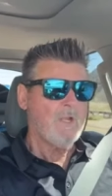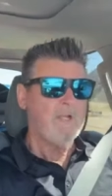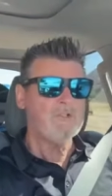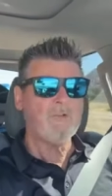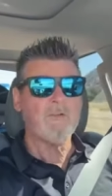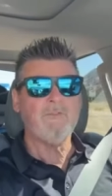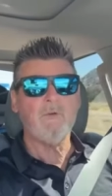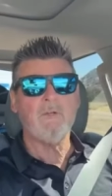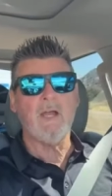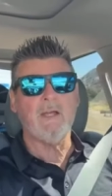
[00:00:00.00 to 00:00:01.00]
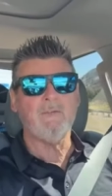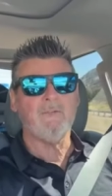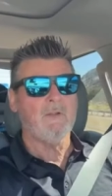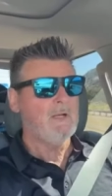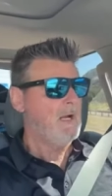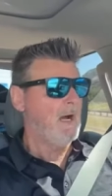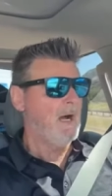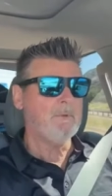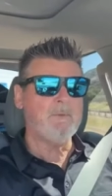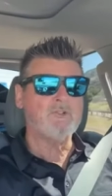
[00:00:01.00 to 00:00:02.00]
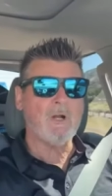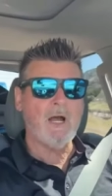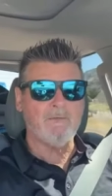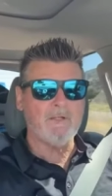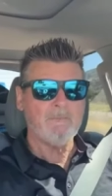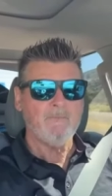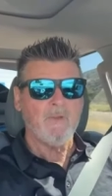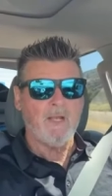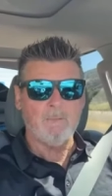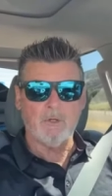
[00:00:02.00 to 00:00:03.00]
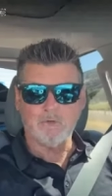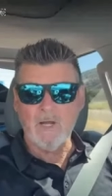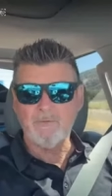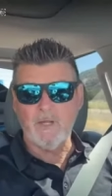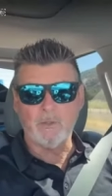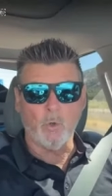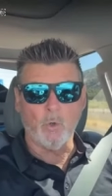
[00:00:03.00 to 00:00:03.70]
In just a few days, I'm going to be driving. I'm going to drive through that.